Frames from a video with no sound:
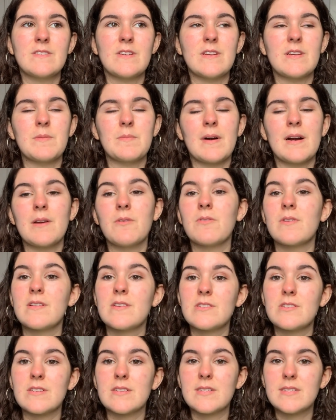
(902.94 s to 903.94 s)
you might want
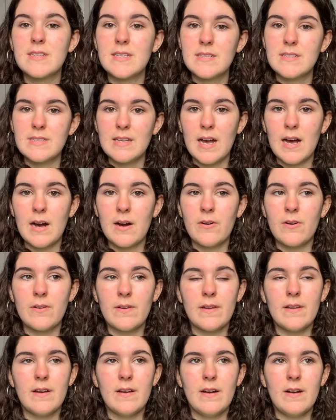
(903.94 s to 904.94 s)
to just sit
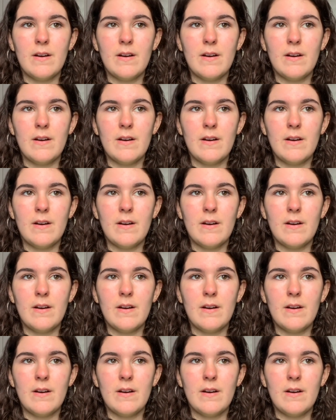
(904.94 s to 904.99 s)
down